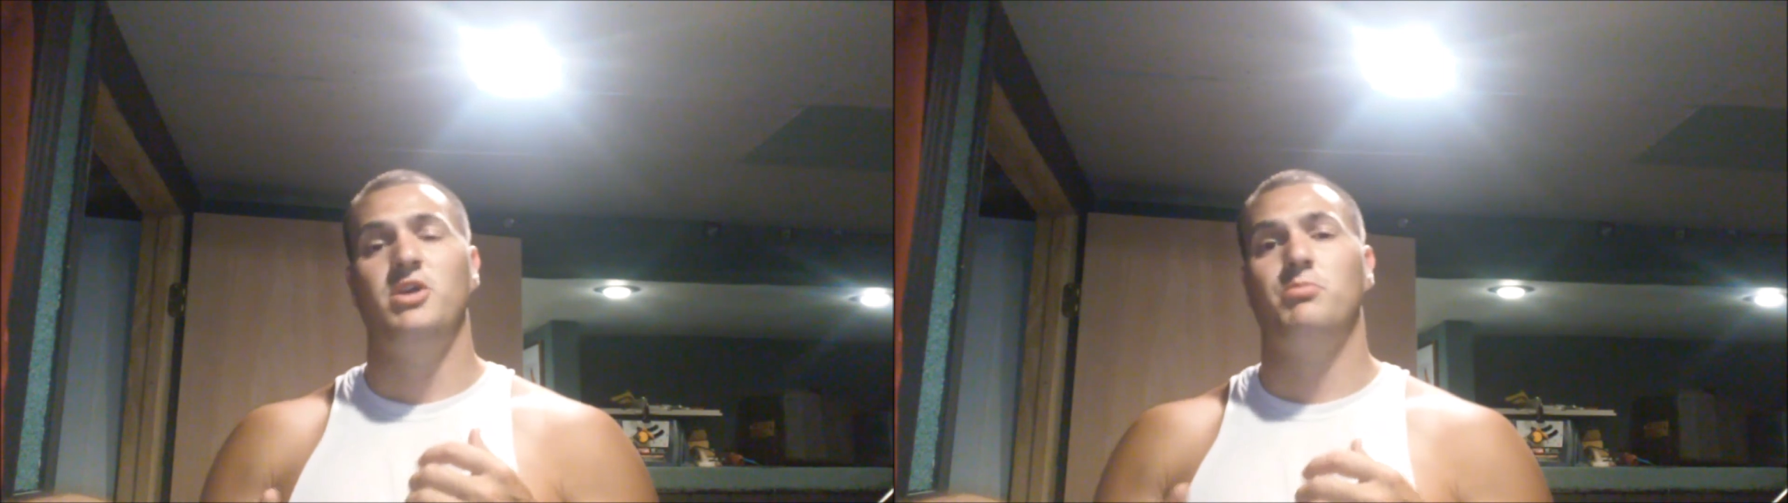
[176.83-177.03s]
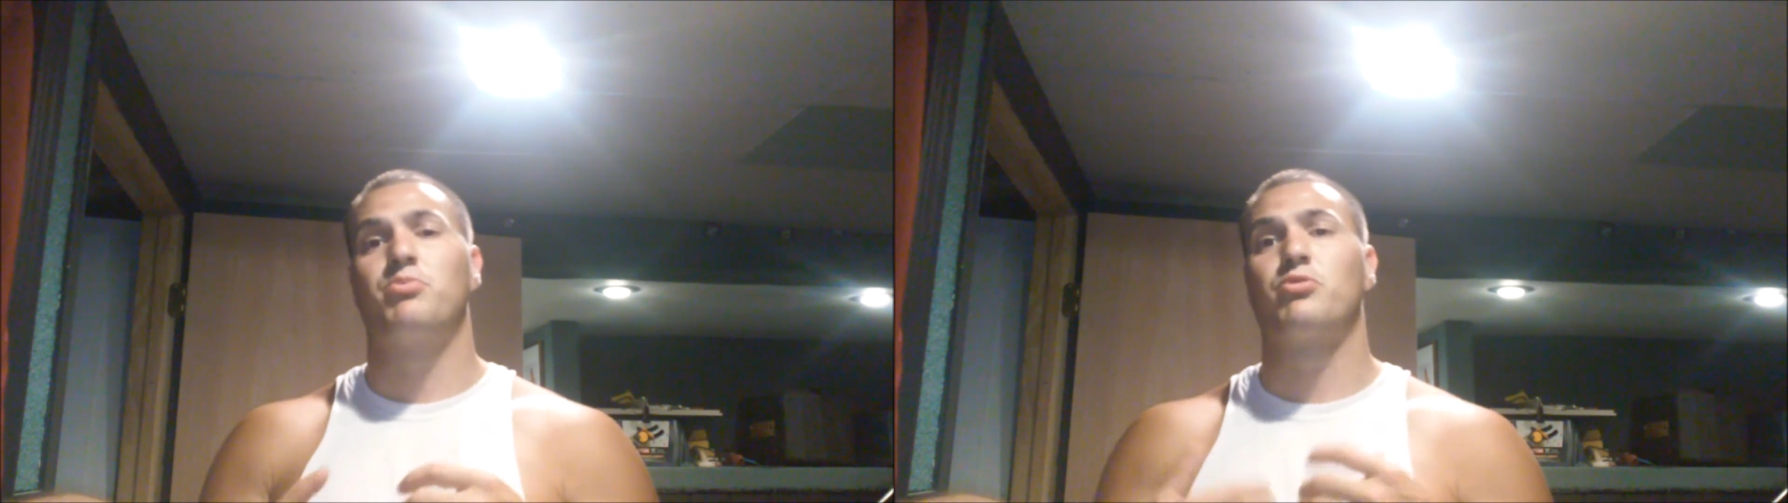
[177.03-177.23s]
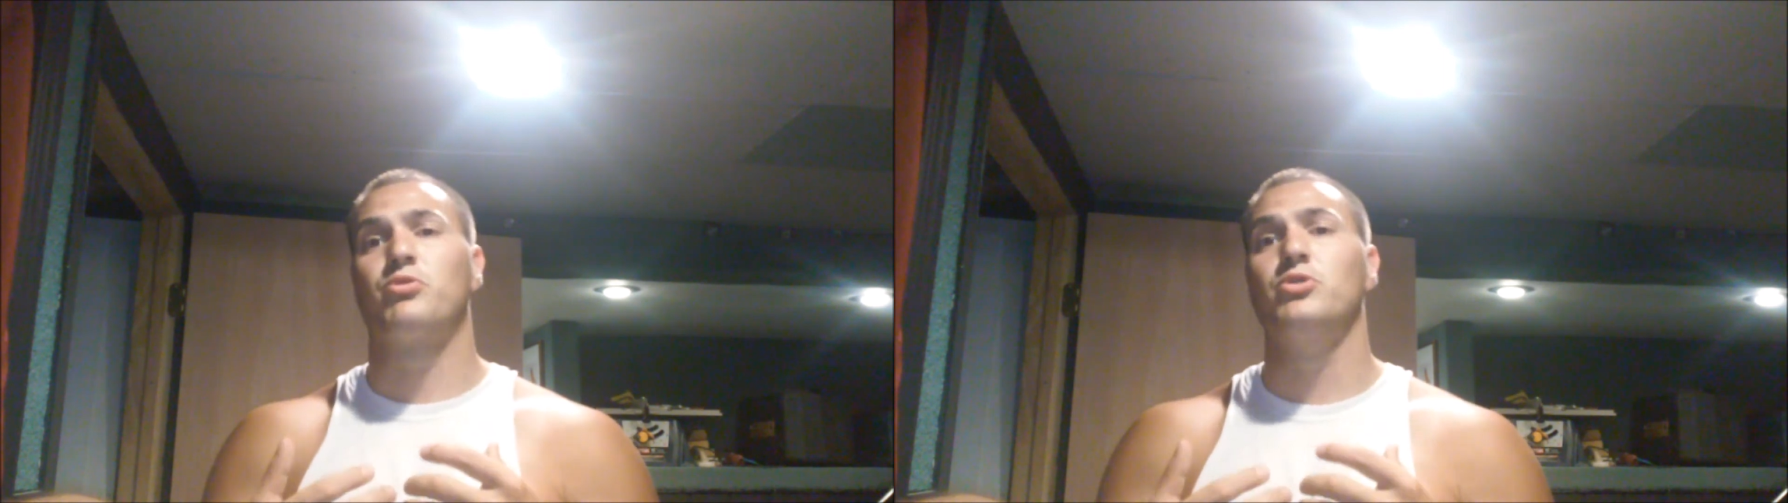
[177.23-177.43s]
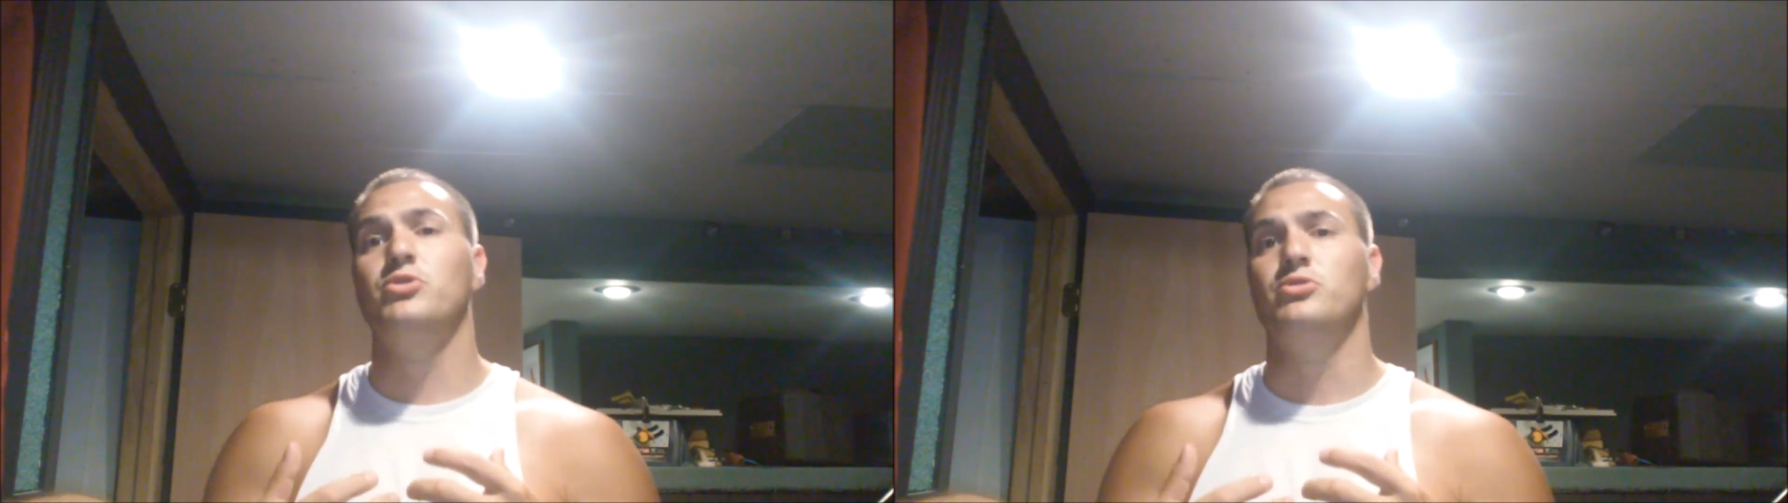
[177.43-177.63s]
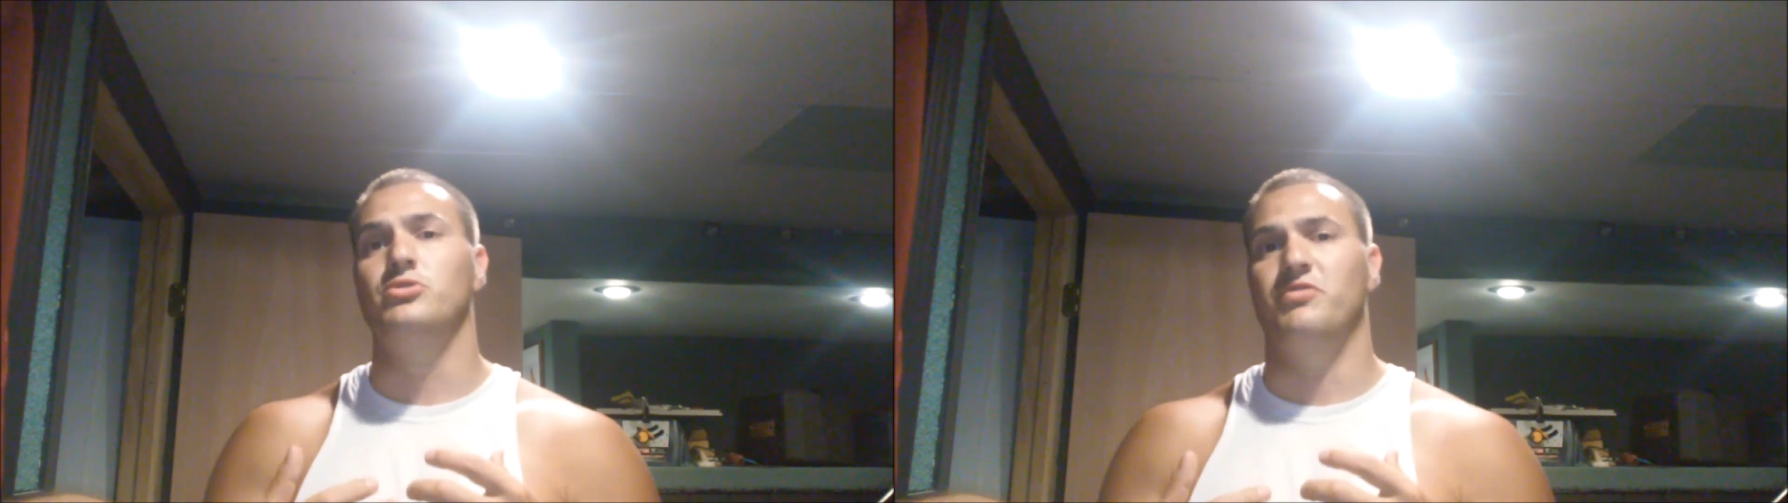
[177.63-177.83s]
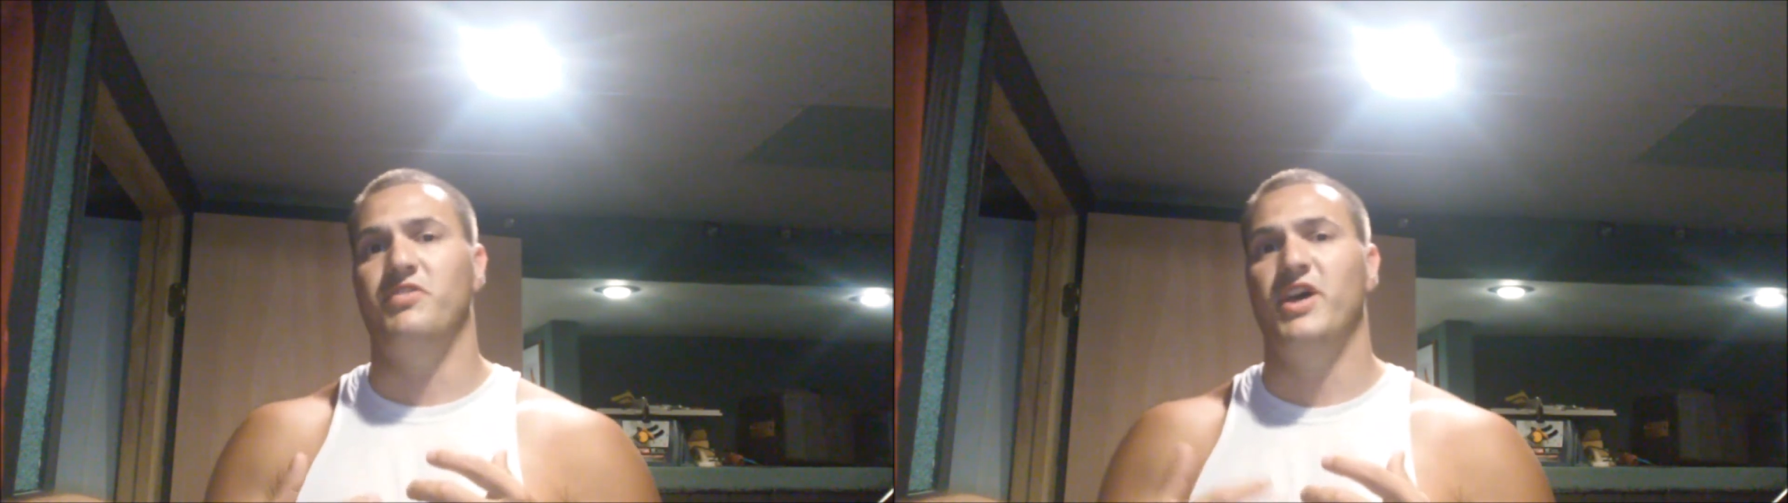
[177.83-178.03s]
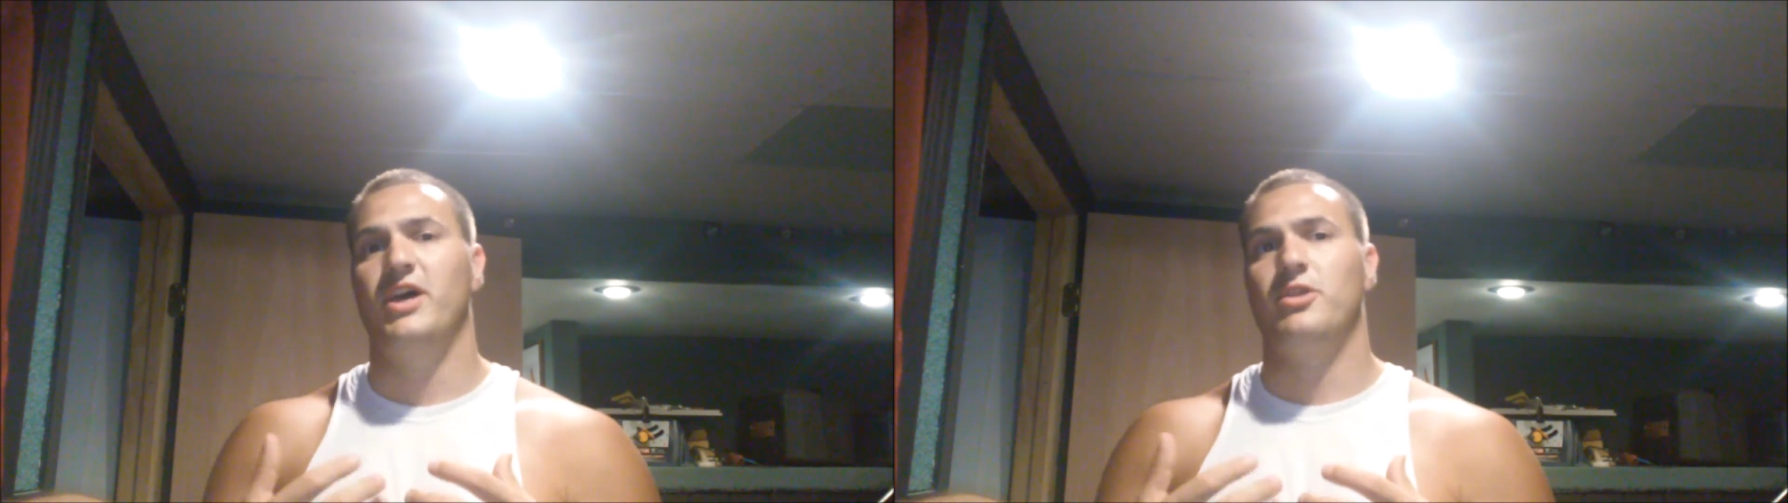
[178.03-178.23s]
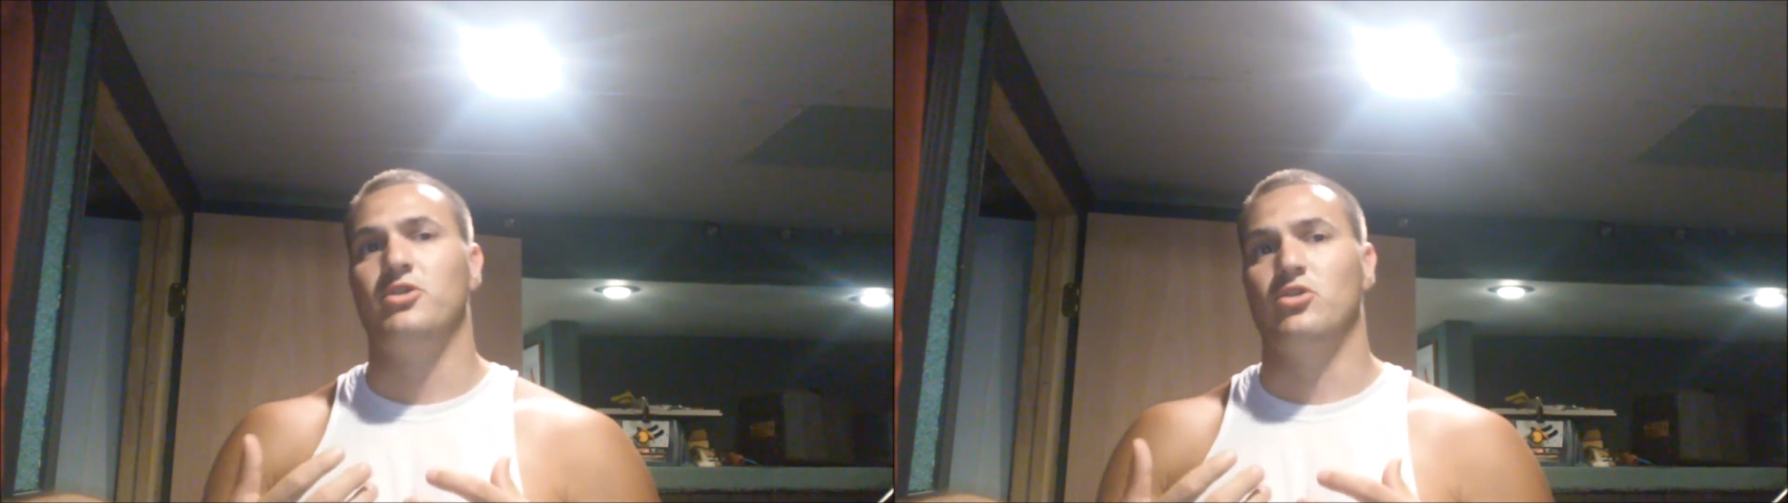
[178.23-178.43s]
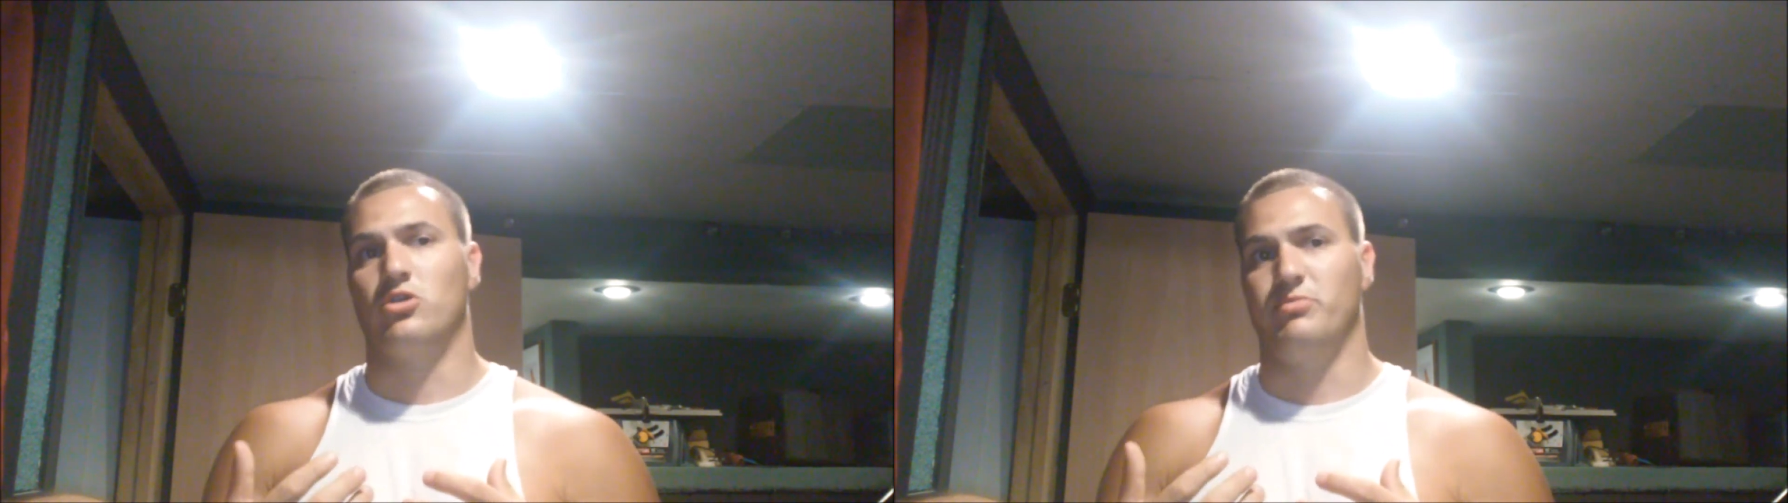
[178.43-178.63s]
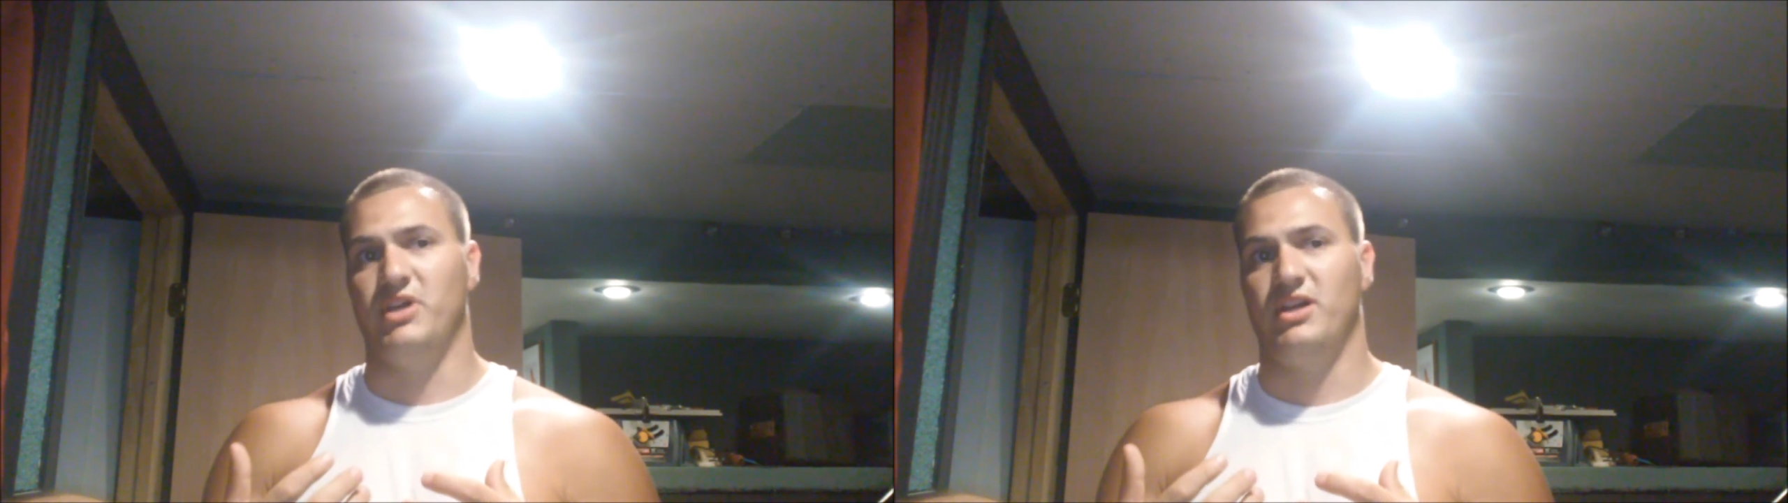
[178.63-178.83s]
improve the
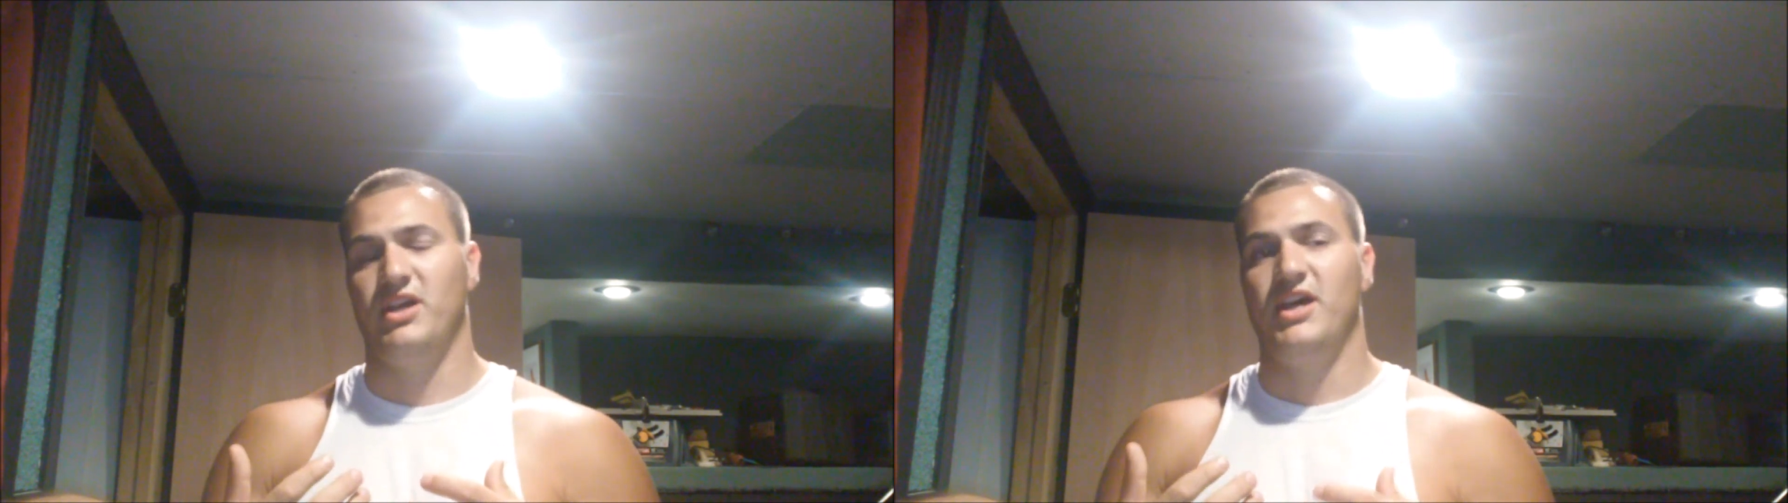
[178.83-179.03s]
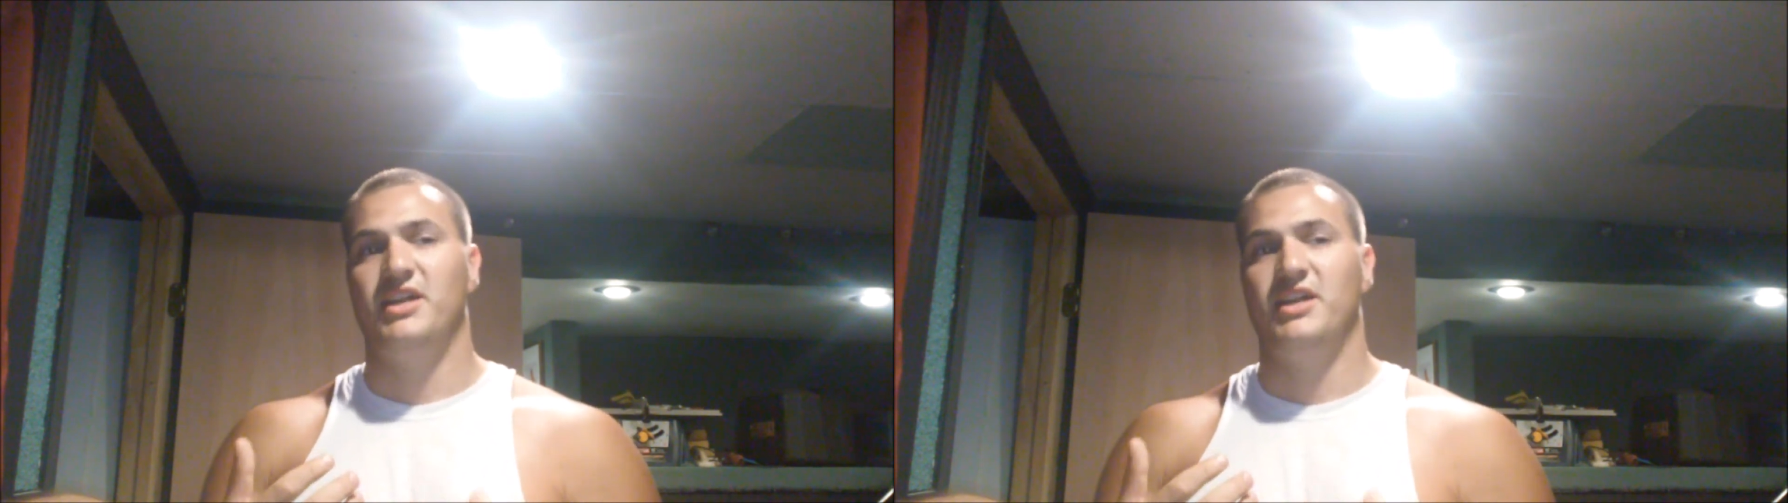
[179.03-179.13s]
orbit.